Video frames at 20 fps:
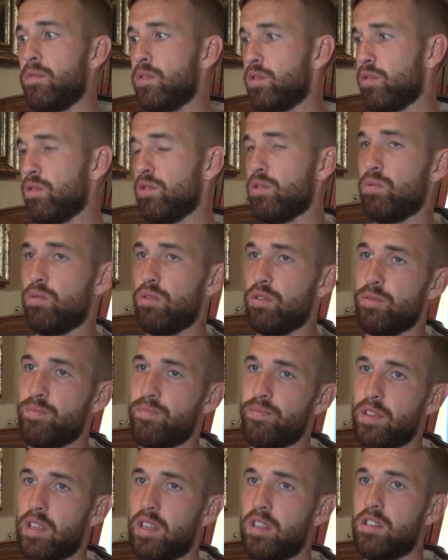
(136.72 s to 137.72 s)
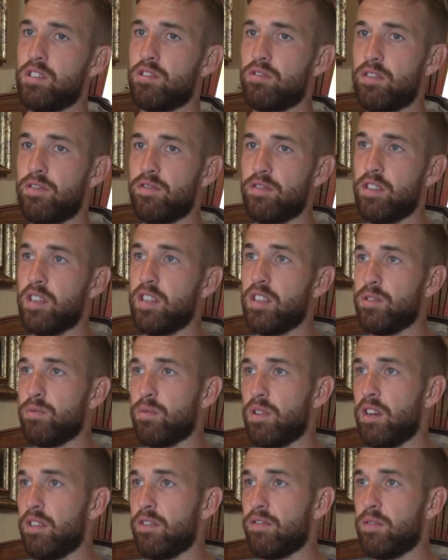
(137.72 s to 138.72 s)
touch wood, injury free as
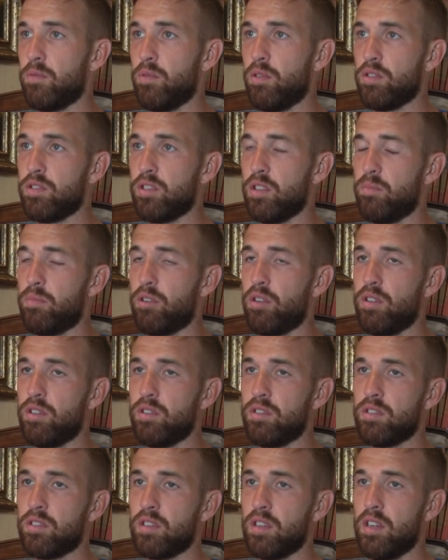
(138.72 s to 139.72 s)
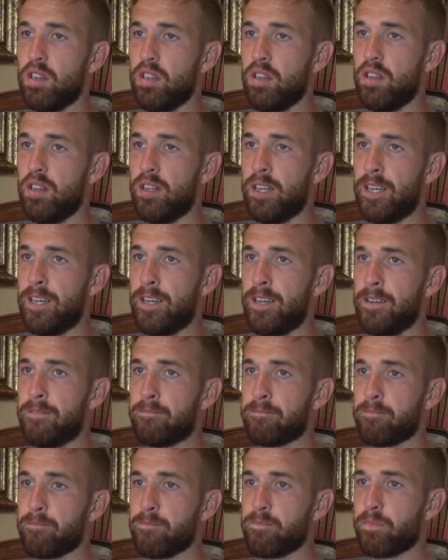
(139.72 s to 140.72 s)
well for most of the boys,
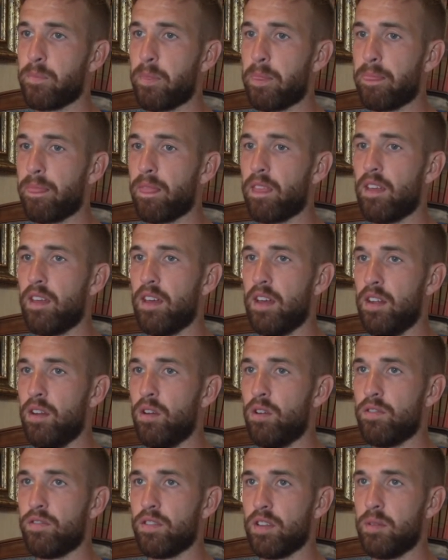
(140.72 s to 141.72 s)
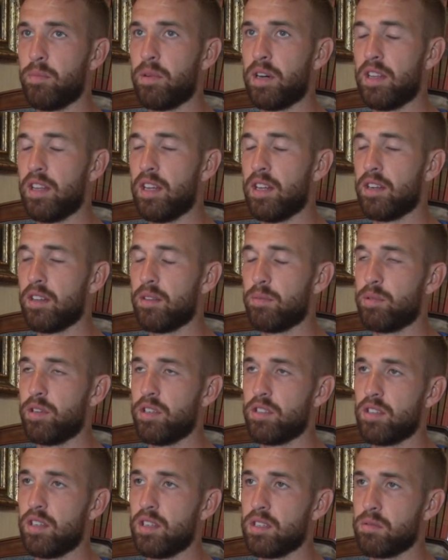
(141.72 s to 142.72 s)
and hopefully by the end of the
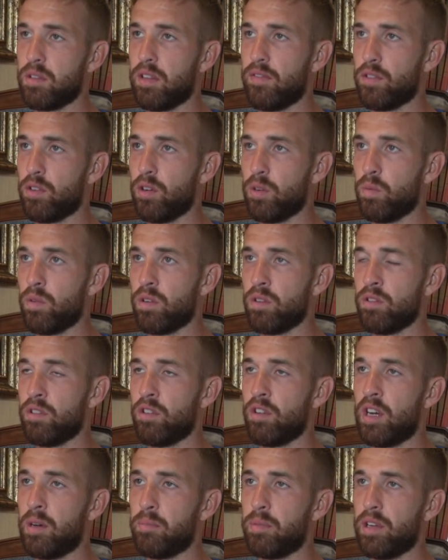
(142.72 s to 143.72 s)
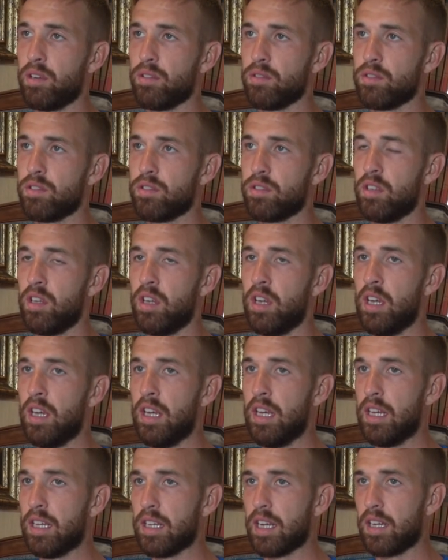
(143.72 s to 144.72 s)
pre-season we'll have a good one under our belts.
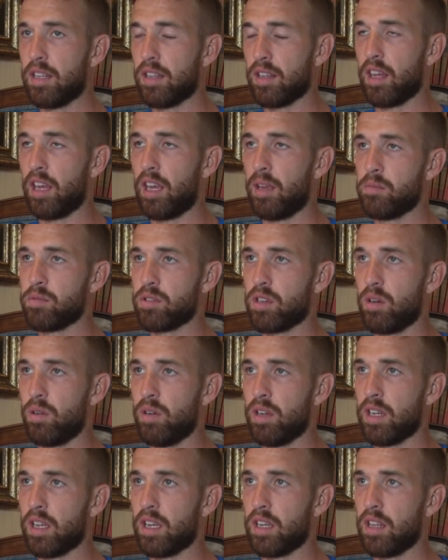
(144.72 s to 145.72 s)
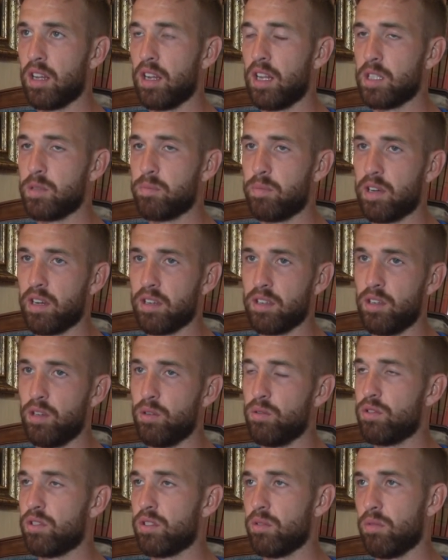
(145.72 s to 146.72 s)
Get the games going, get the lads back
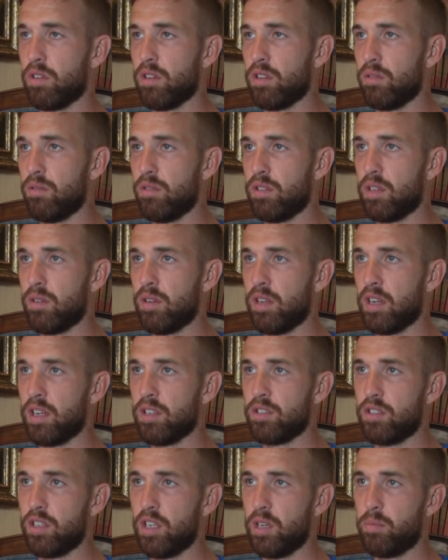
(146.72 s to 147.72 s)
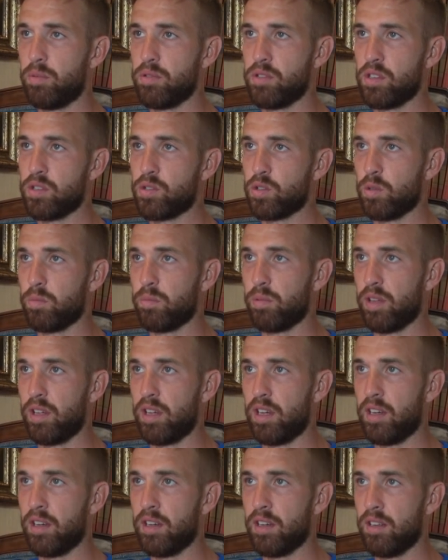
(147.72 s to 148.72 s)
used to what they were doing last year, positional
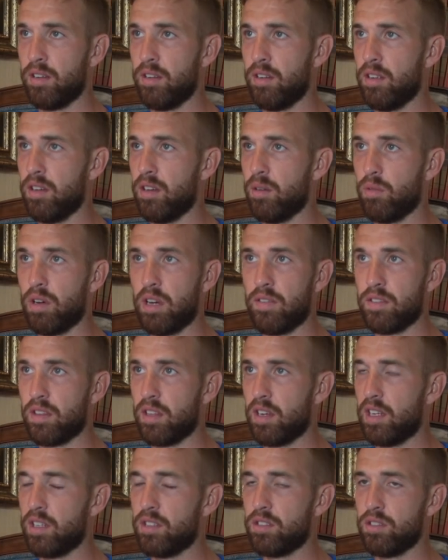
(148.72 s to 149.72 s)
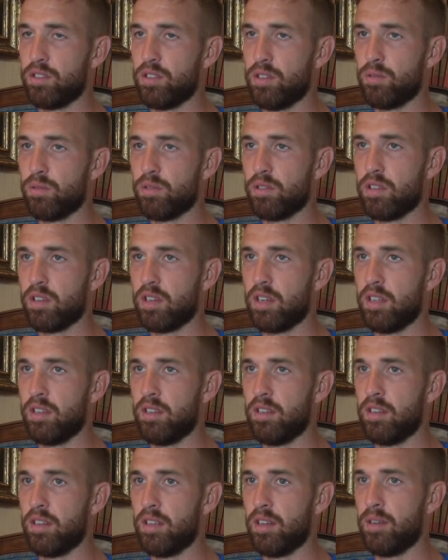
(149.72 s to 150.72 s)
play, and whatever they need to do.
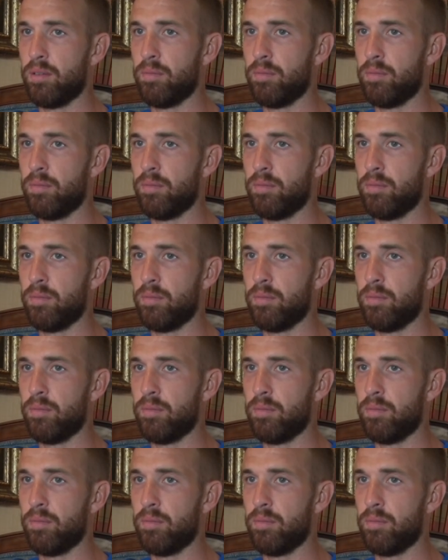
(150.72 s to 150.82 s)
And